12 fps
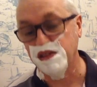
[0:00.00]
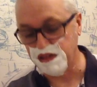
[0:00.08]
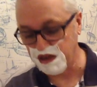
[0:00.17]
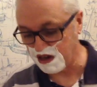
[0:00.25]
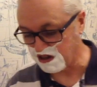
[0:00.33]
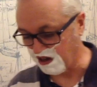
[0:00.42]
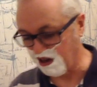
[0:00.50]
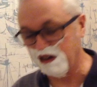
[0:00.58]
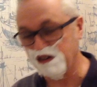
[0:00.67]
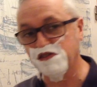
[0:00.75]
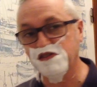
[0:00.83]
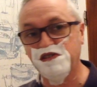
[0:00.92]
this
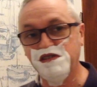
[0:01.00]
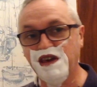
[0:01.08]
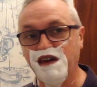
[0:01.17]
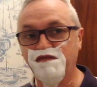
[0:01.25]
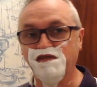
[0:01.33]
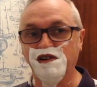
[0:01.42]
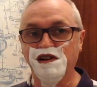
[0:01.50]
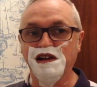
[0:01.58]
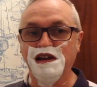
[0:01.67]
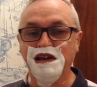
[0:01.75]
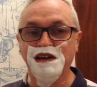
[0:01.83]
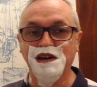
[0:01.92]
is
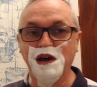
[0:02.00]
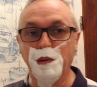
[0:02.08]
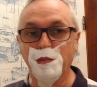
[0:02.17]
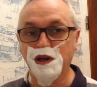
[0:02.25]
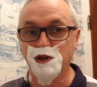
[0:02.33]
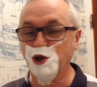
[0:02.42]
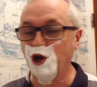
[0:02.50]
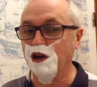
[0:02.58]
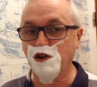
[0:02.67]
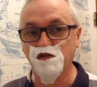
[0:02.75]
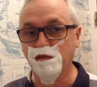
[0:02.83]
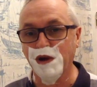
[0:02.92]
definitely a big
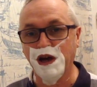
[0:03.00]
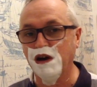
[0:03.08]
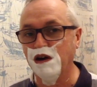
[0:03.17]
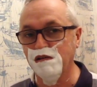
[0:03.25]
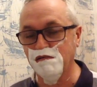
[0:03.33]
change for me. I